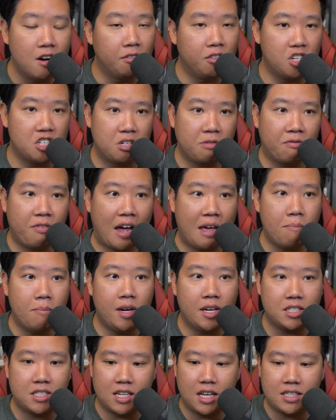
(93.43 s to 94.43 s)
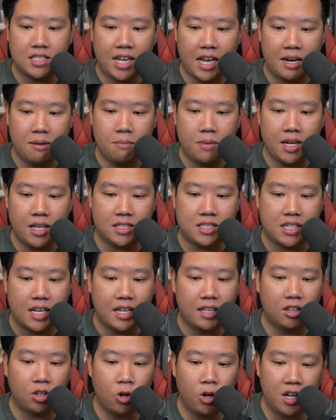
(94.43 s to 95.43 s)
There's 5 minutes, 10 minutes,
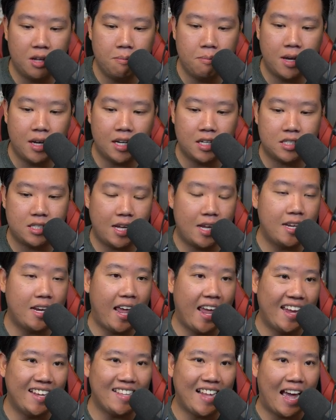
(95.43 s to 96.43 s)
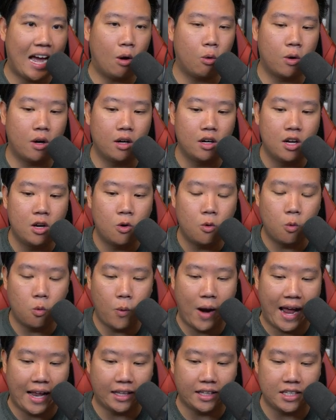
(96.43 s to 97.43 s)
30 minutes, and 8-hour
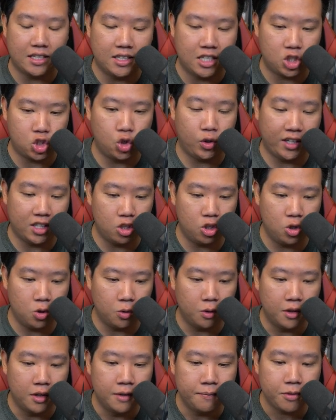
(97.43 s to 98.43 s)
rally that you can do.